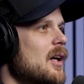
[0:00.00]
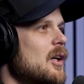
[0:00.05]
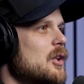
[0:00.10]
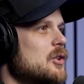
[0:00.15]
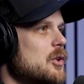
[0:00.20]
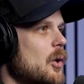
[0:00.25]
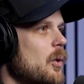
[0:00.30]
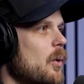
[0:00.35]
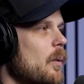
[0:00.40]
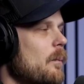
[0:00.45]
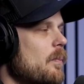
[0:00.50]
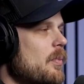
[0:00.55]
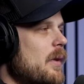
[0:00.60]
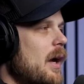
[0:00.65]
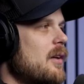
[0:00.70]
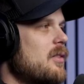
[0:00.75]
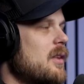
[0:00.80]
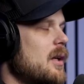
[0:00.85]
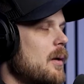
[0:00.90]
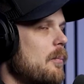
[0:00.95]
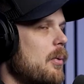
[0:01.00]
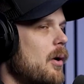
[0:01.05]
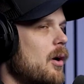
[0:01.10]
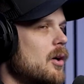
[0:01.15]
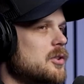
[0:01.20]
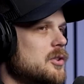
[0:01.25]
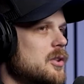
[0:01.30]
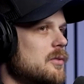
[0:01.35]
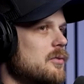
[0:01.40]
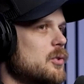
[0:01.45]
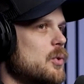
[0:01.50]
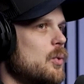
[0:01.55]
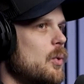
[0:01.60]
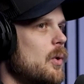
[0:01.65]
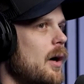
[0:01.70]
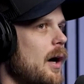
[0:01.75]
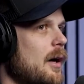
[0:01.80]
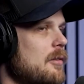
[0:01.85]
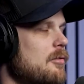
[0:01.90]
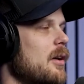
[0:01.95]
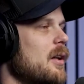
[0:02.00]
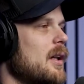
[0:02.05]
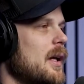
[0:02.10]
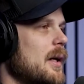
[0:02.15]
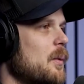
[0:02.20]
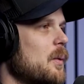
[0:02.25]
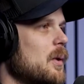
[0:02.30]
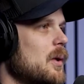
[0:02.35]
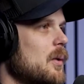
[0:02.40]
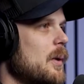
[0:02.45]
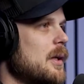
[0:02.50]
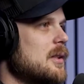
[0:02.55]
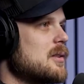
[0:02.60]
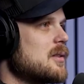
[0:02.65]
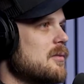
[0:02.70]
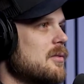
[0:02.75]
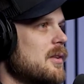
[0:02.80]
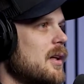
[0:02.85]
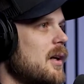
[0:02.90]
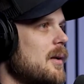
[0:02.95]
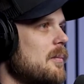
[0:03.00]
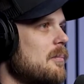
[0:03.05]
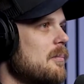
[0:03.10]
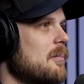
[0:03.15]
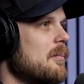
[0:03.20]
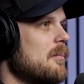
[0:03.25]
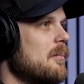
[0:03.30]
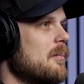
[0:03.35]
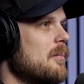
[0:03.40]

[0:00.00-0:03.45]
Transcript: so I think parts of school I felt like were a waste of time.